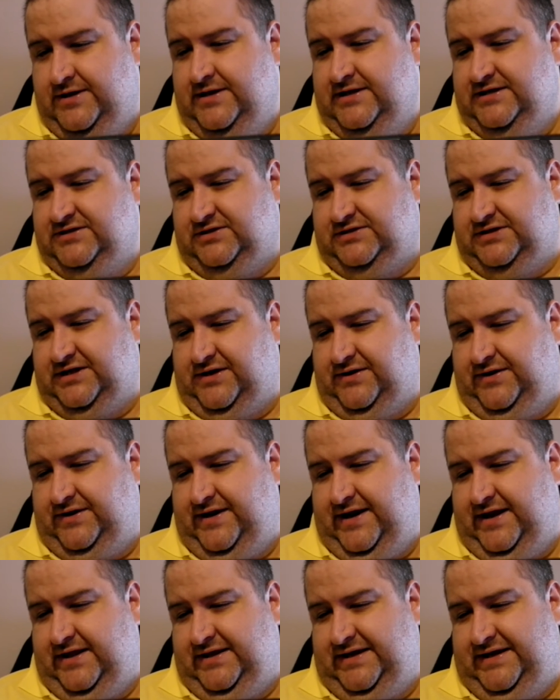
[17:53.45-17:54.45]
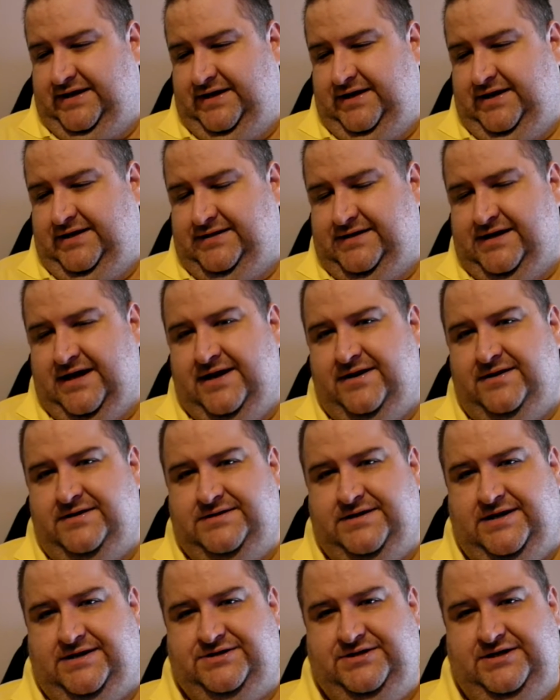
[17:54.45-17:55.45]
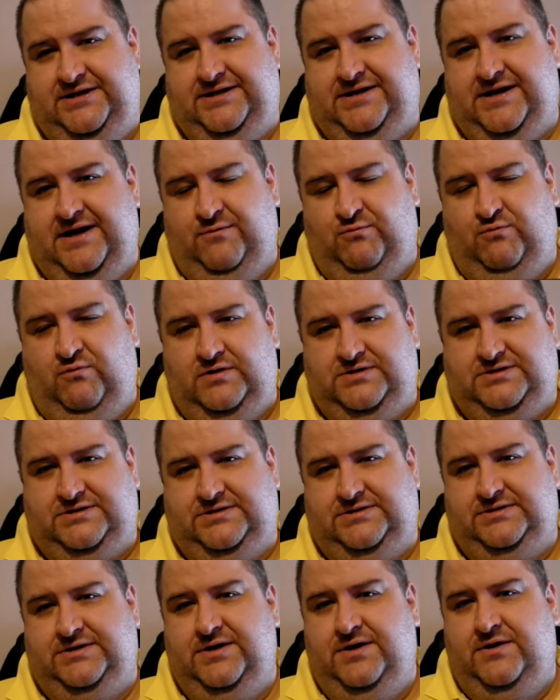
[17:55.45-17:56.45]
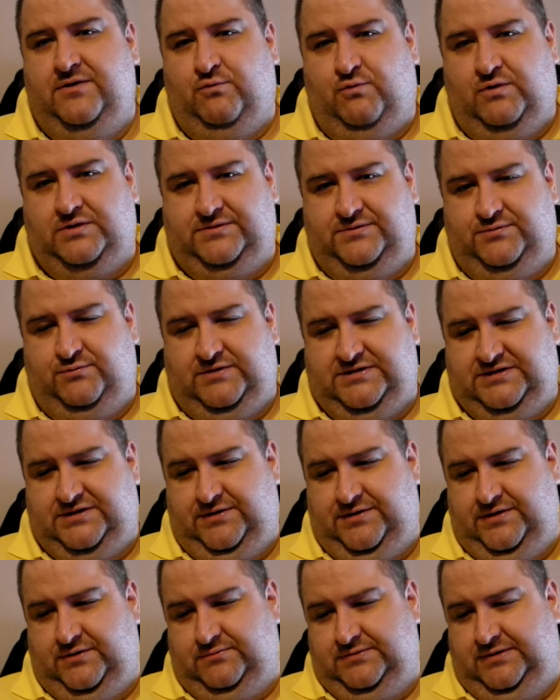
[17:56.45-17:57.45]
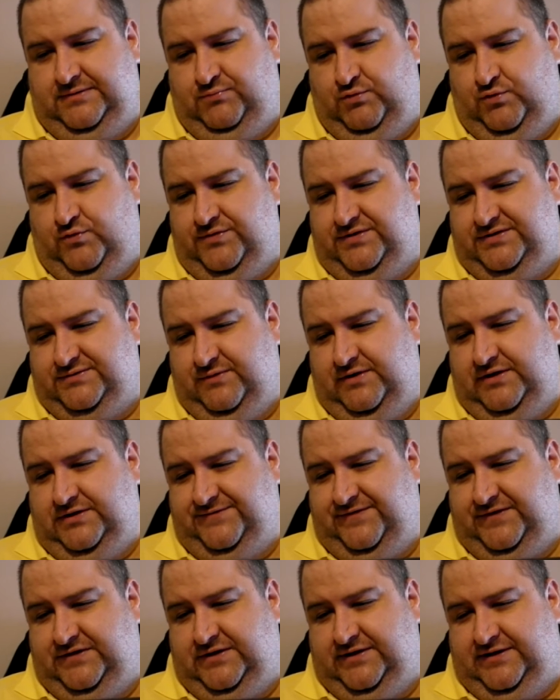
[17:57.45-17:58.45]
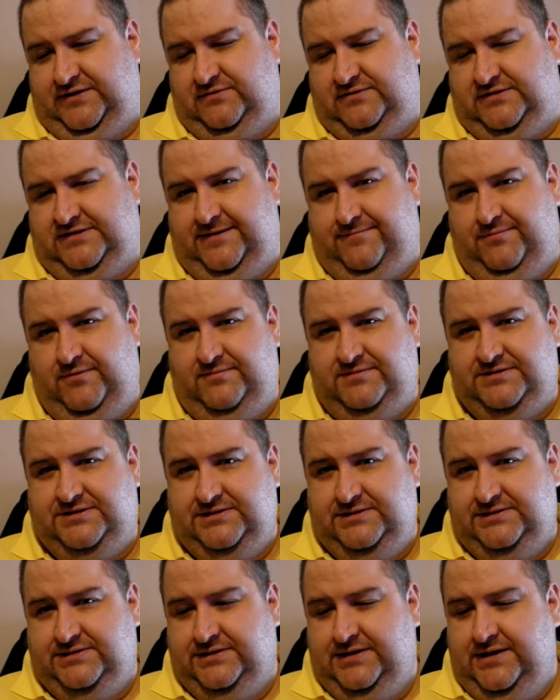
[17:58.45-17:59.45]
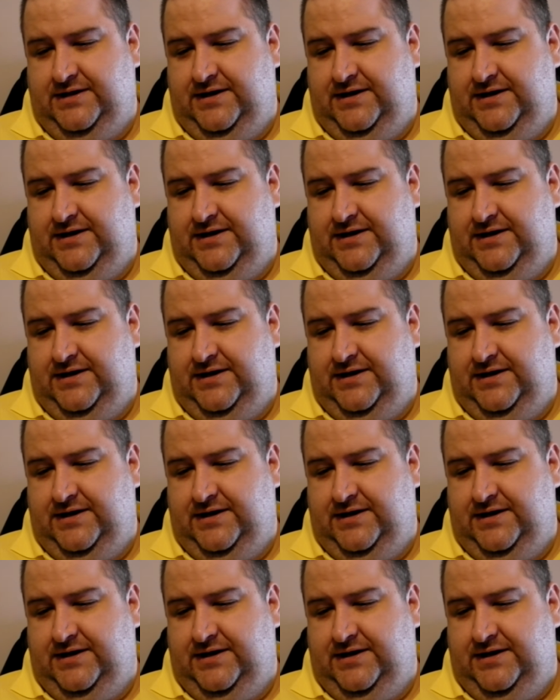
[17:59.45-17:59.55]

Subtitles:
it's also got an LED indicator to actually indicate what's going on with the board as well for diagnostic purposes,